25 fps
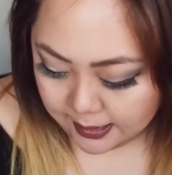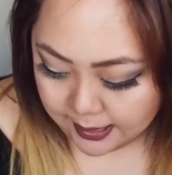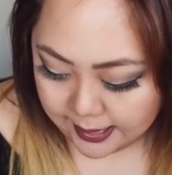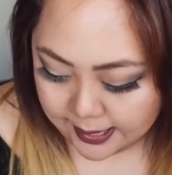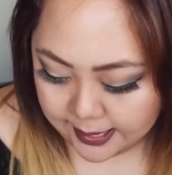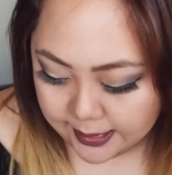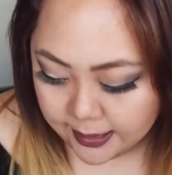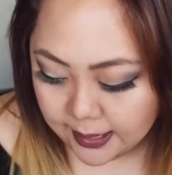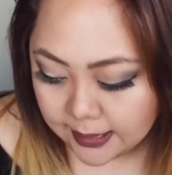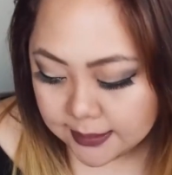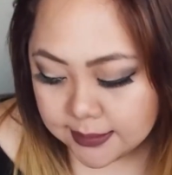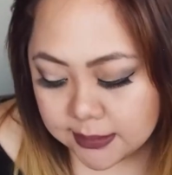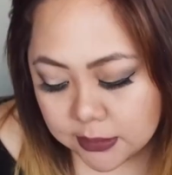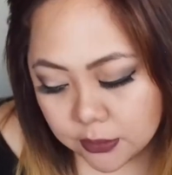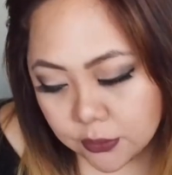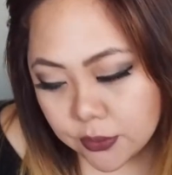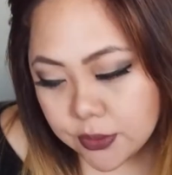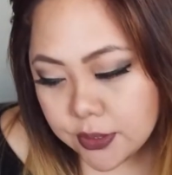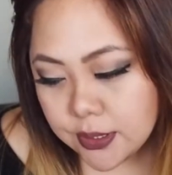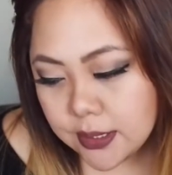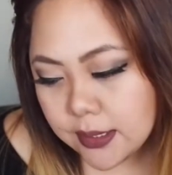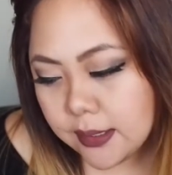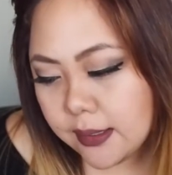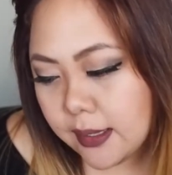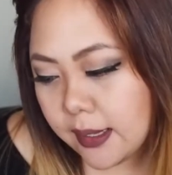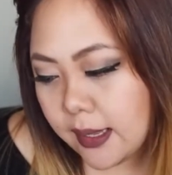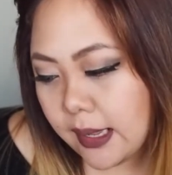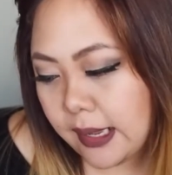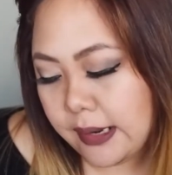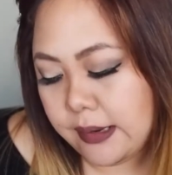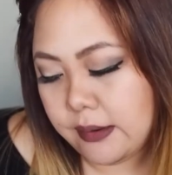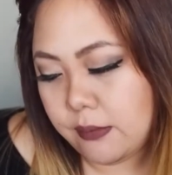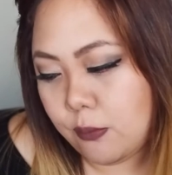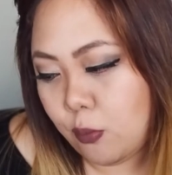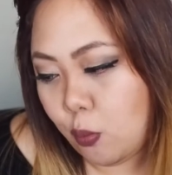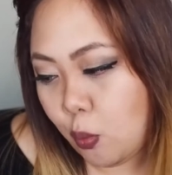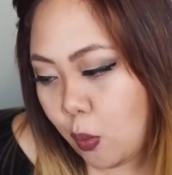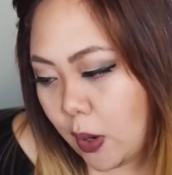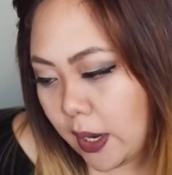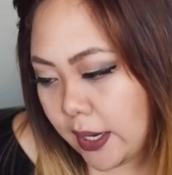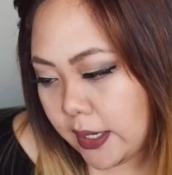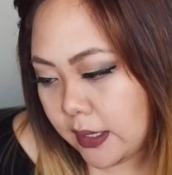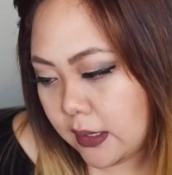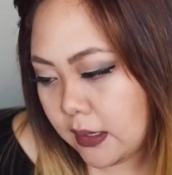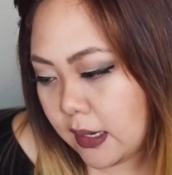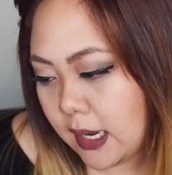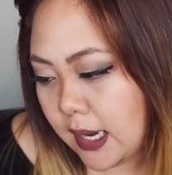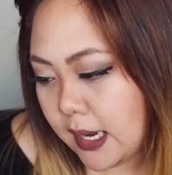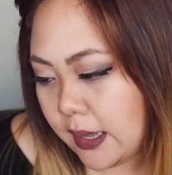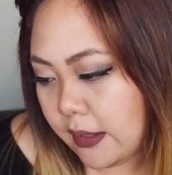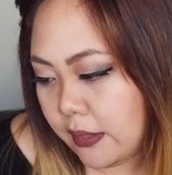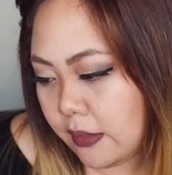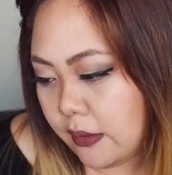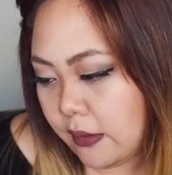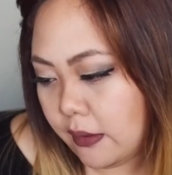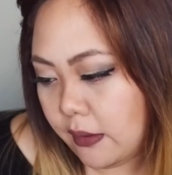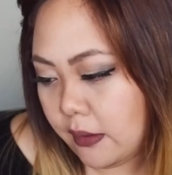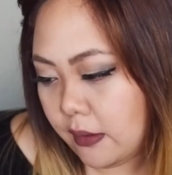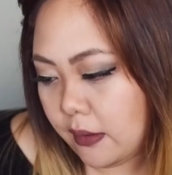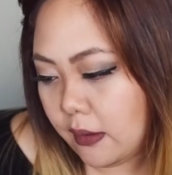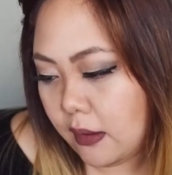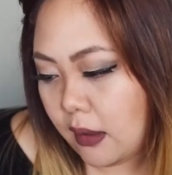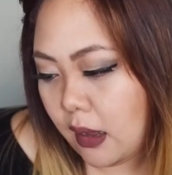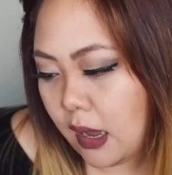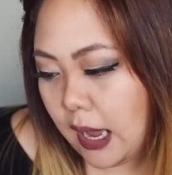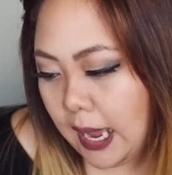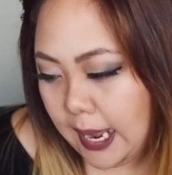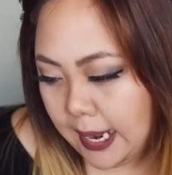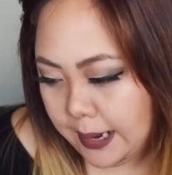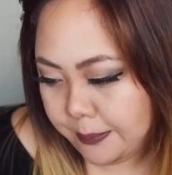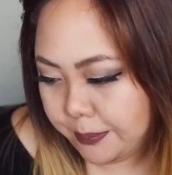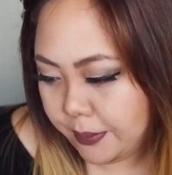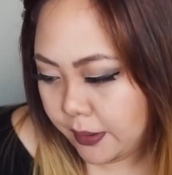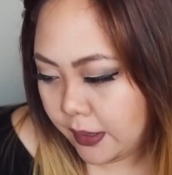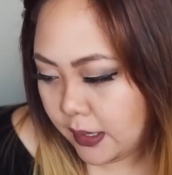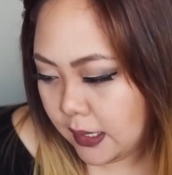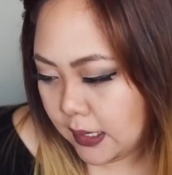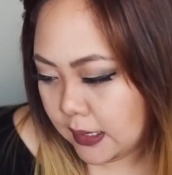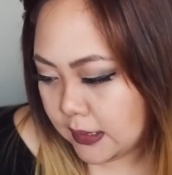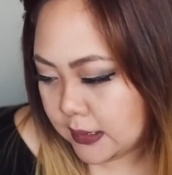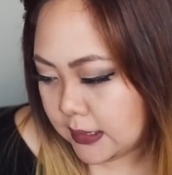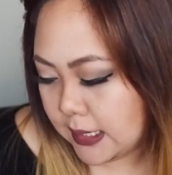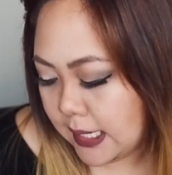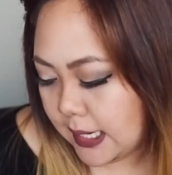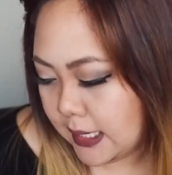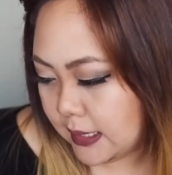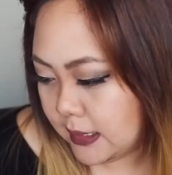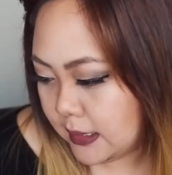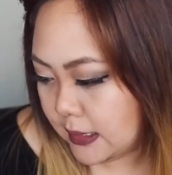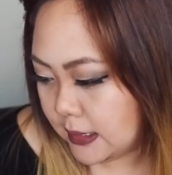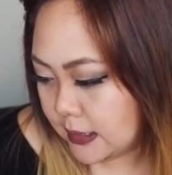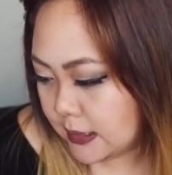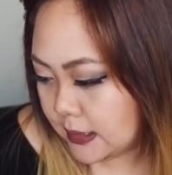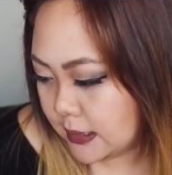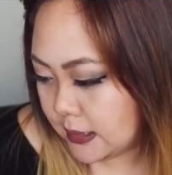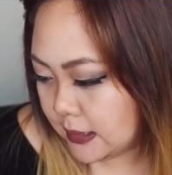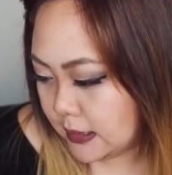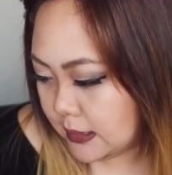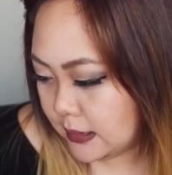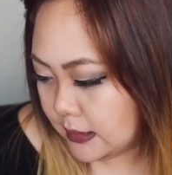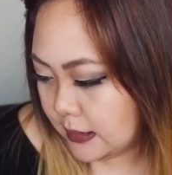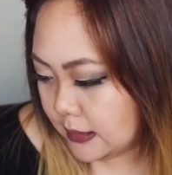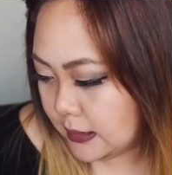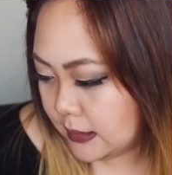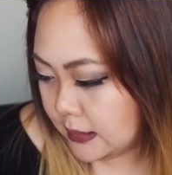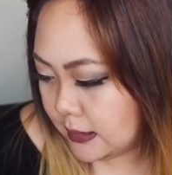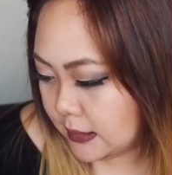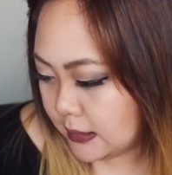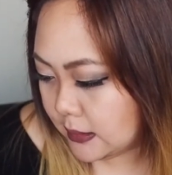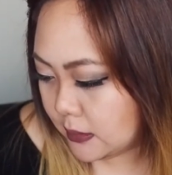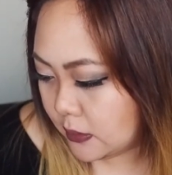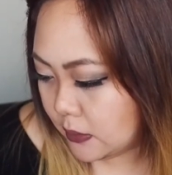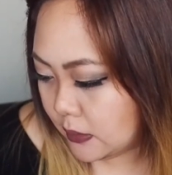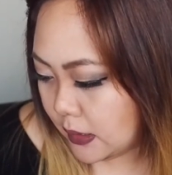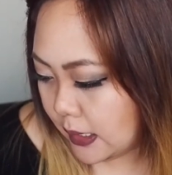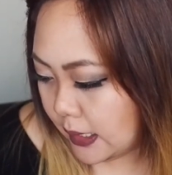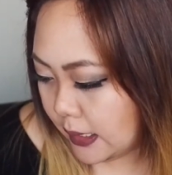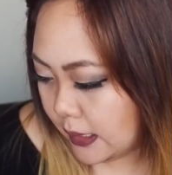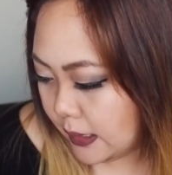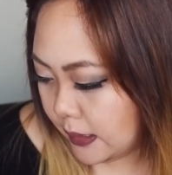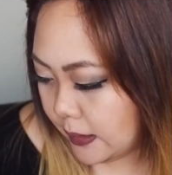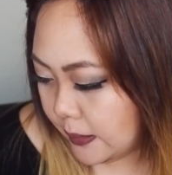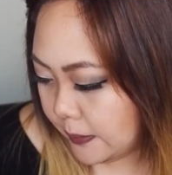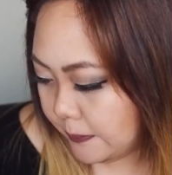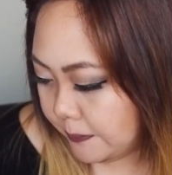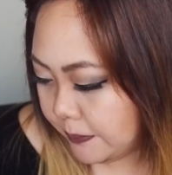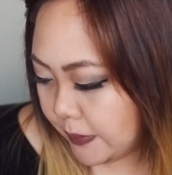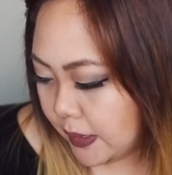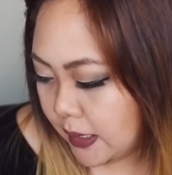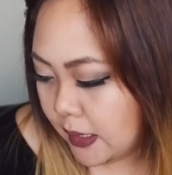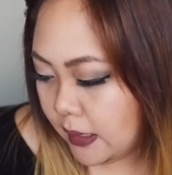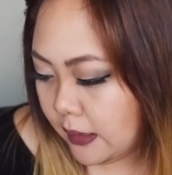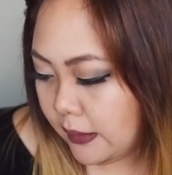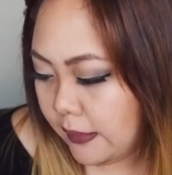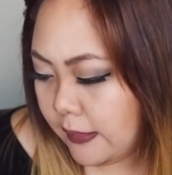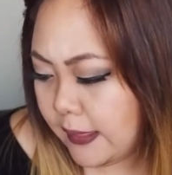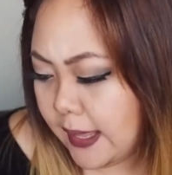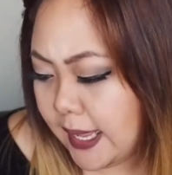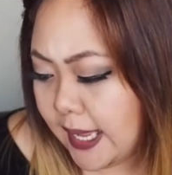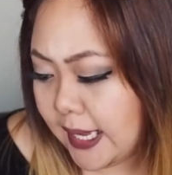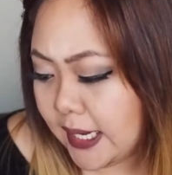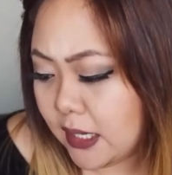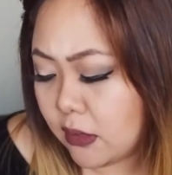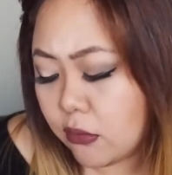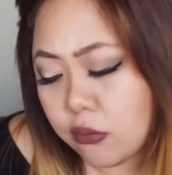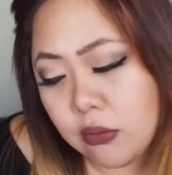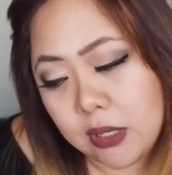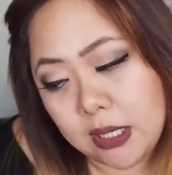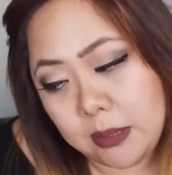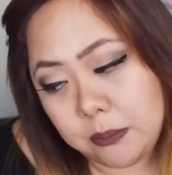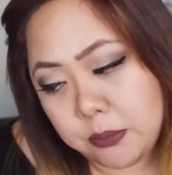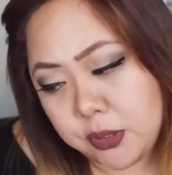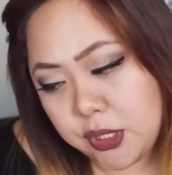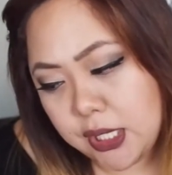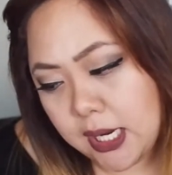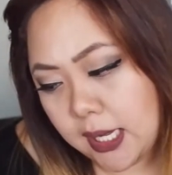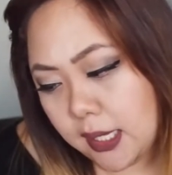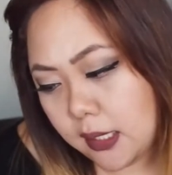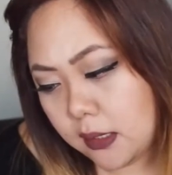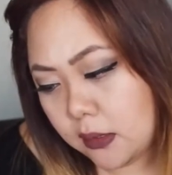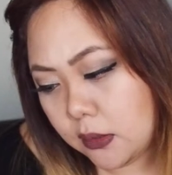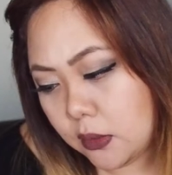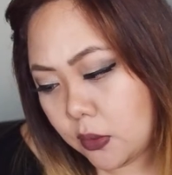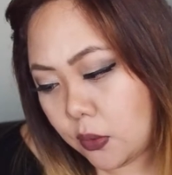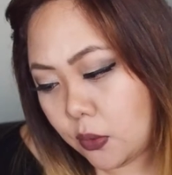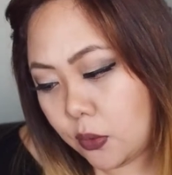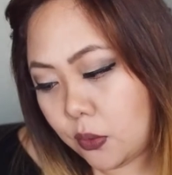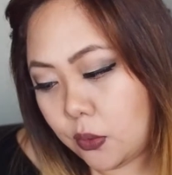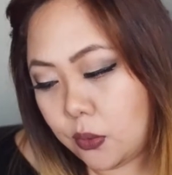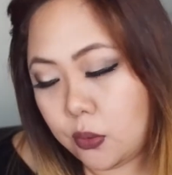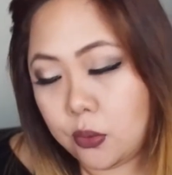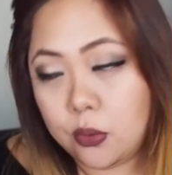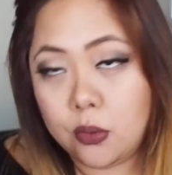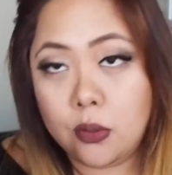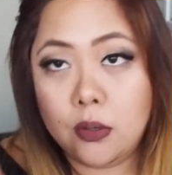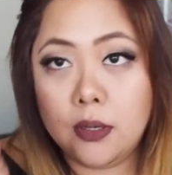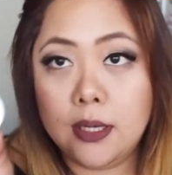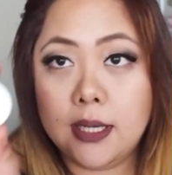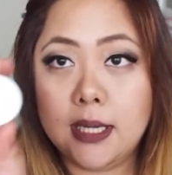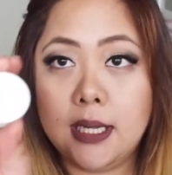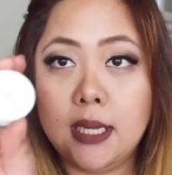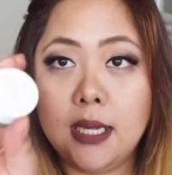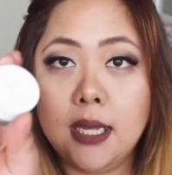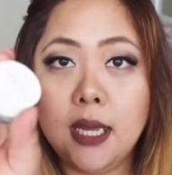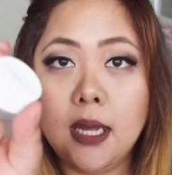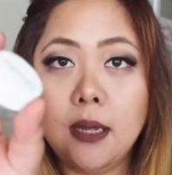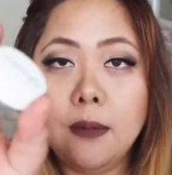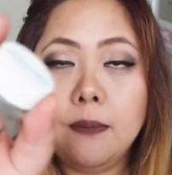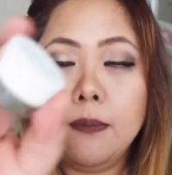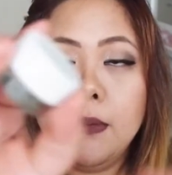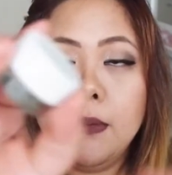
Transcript: And I did also get one other eye product, and this is their cream gel called Kicker,